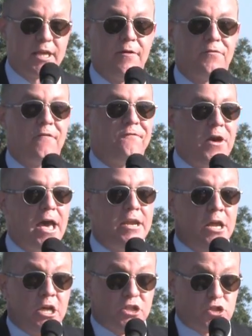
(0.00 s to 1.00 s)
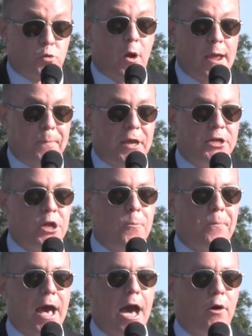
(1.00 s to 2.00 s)
give the Fed sweeping new
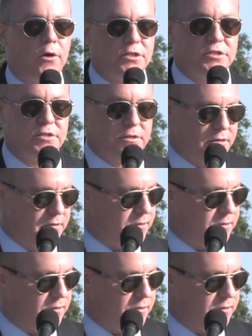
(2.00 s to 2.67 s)
powers.